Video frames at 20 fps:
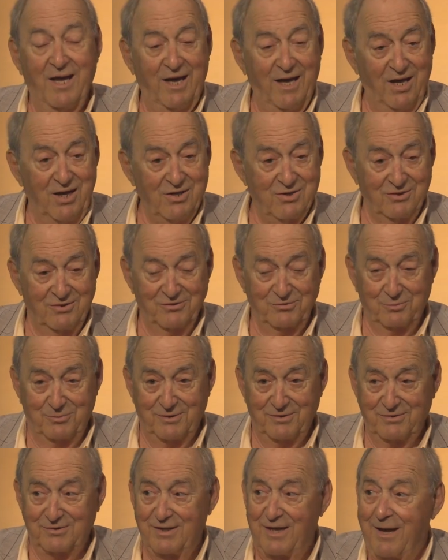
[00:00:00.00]
He just
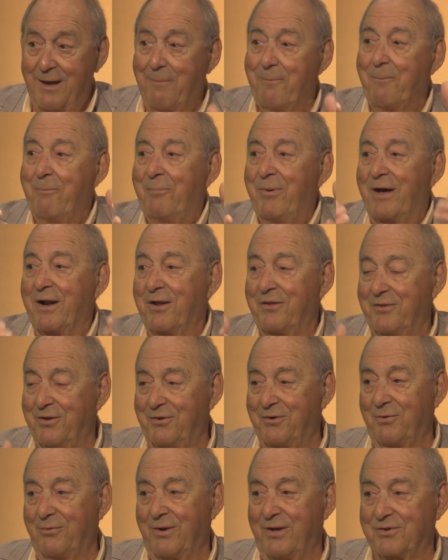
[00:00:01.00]
was better
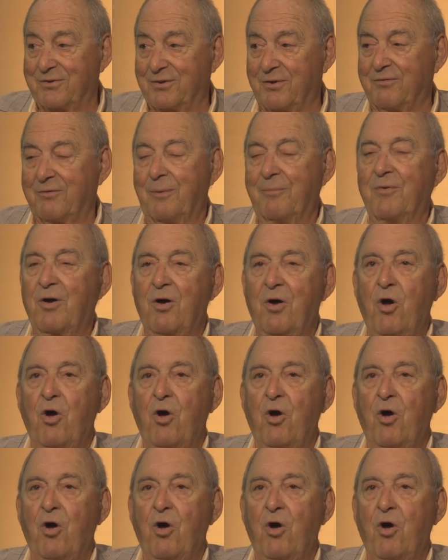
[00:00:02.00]
than the rest of yeah. them.